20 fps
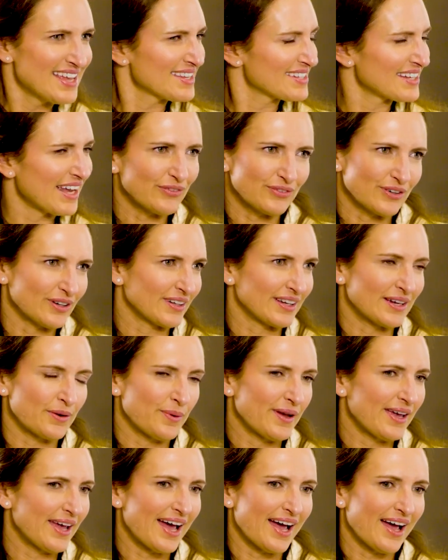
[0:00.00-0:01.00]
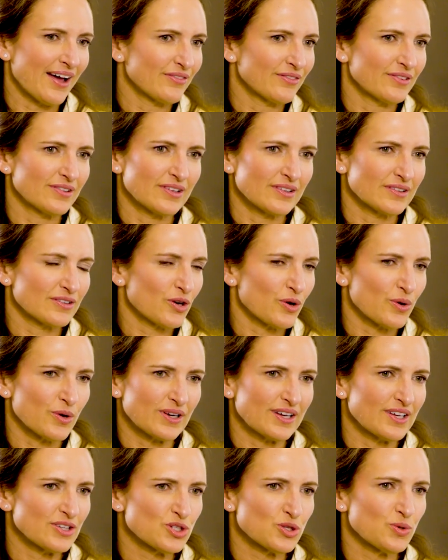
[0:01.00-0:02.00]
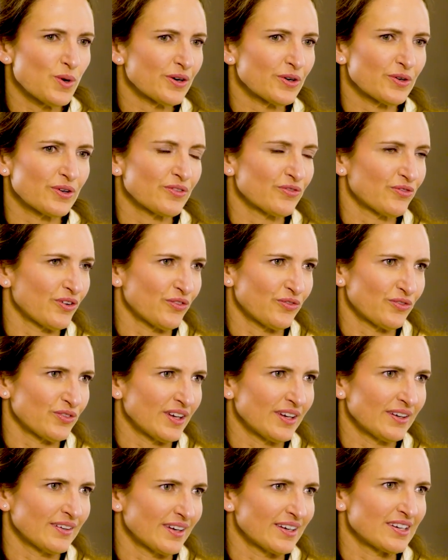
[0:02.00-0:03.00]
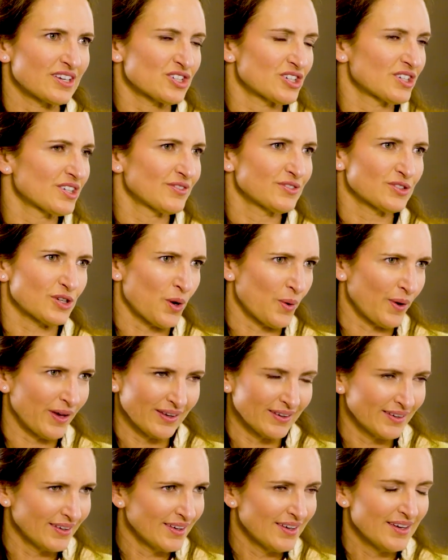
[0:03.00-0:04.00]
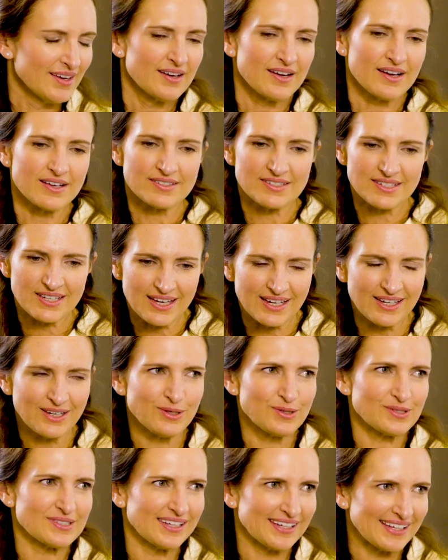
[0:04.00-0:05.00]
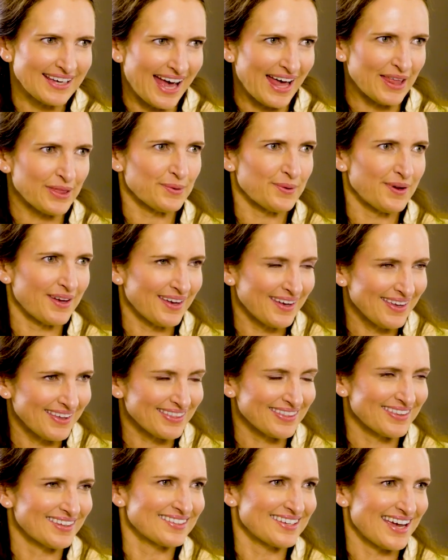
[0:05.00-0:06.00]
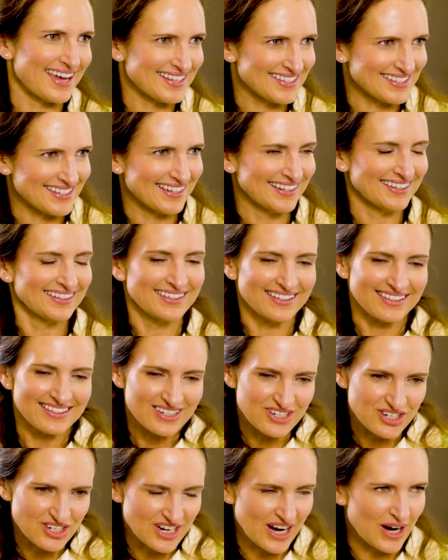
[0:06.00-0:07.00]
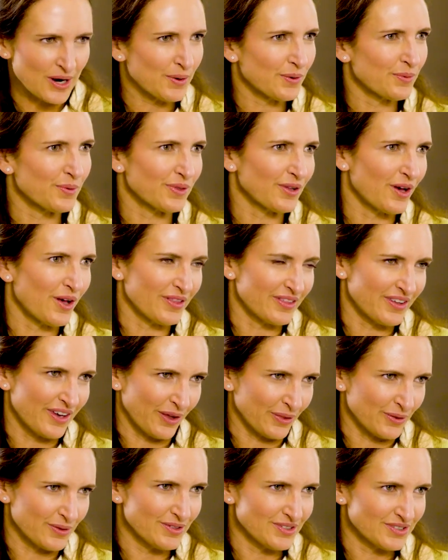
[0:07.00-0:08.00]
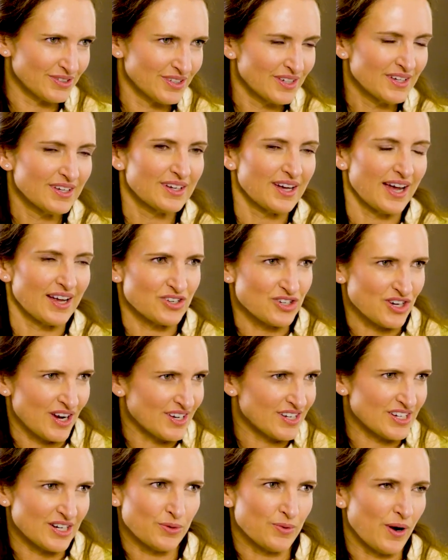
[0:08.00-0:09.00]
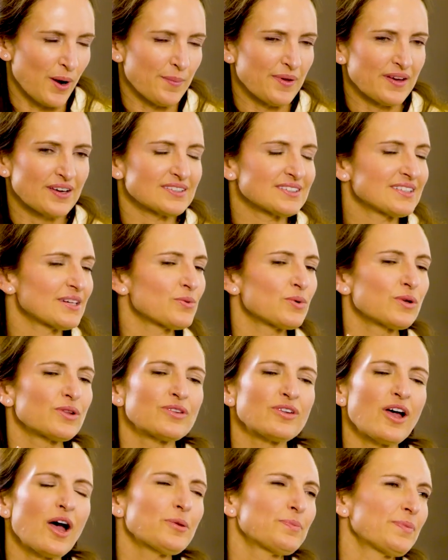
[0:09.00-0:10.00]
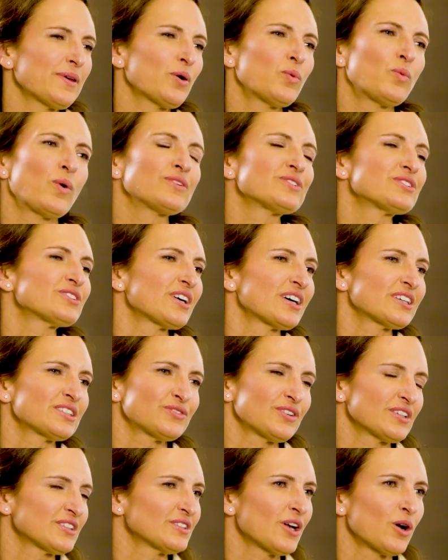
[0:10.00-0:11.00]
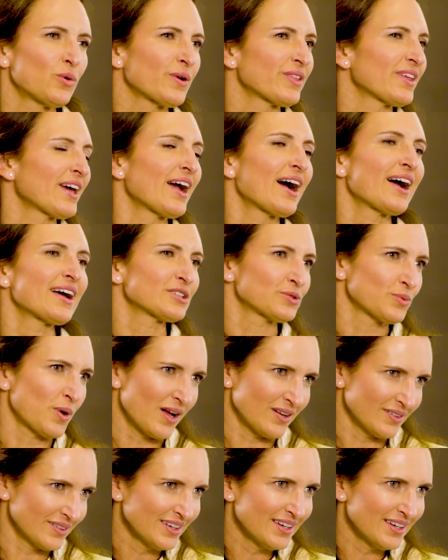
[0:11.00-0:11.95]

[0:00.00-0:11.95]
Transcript: Definitely. We have currently 250 initiatives going, continuously gathering the data, sharing with all the others, and changing around, because there will not be a one-size-fits-all with AI as well.